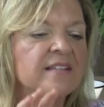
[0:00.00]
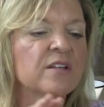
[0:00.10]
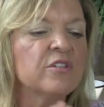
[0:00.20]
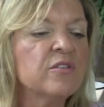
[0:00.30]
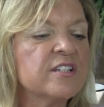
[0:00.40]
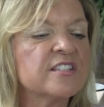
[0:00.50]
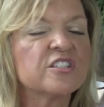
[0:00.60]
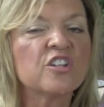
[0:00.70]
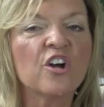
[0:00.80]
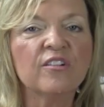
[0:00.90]
And so you could
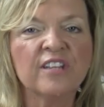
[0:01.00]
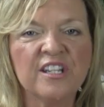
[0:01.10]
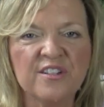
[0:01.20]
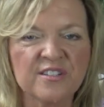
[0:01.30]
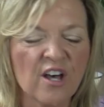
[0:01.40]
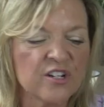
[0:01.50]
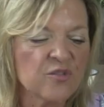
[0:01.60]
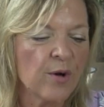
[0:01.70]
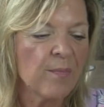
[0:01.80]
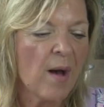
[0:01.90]
certainly use
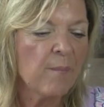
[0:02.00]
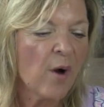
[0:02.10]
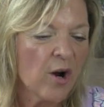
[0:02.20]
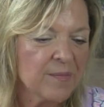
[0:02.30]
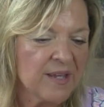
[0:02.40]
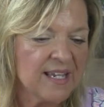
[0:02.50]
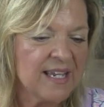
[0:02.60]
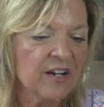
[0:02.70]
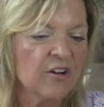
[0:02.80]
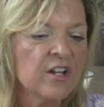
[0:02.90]
auditory bombardment
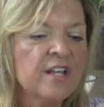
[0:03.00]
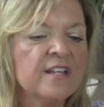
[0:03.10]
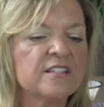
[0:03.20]
here.